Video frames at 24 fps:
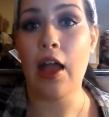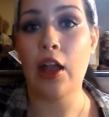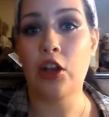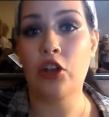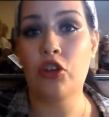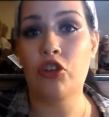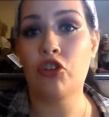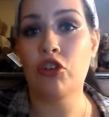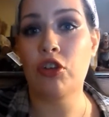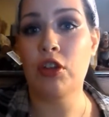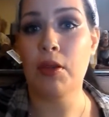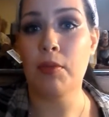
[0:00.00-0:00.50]

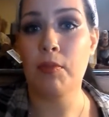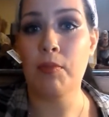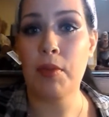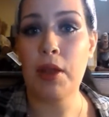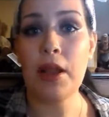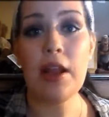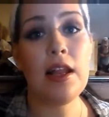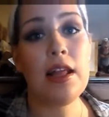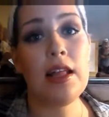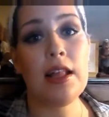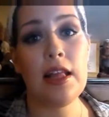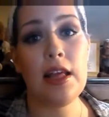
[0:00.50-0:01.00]
And she
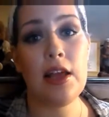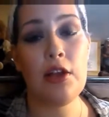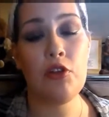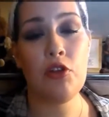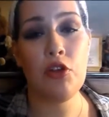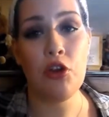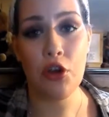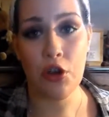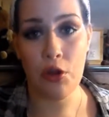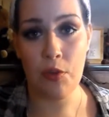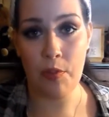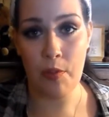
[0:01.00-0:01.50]

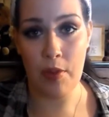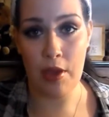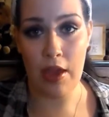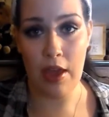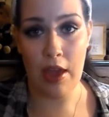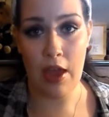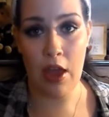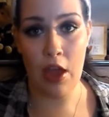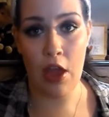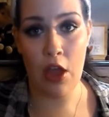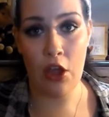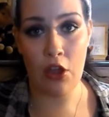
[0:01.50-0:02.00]
immediately took
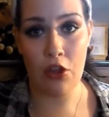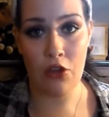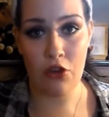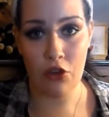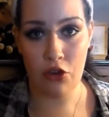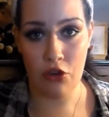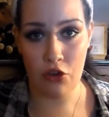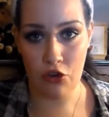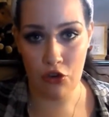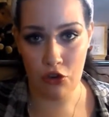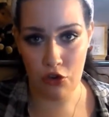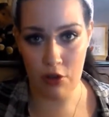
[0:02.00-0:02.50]
me
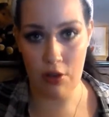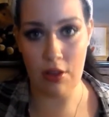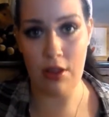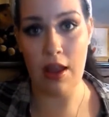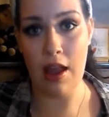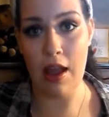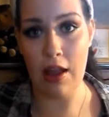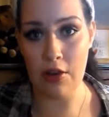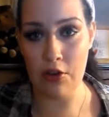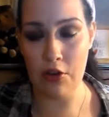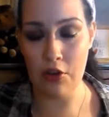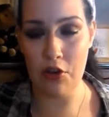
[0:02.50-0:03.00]

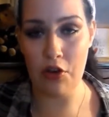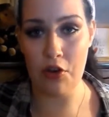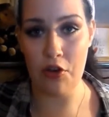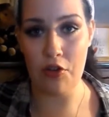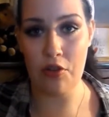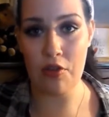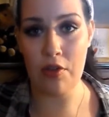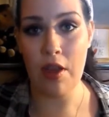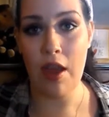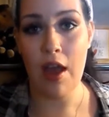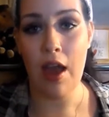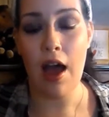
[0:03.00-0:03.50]
to the
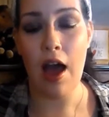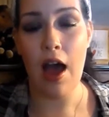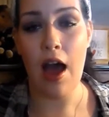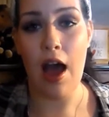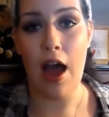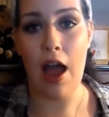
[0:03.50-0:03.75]
doctors.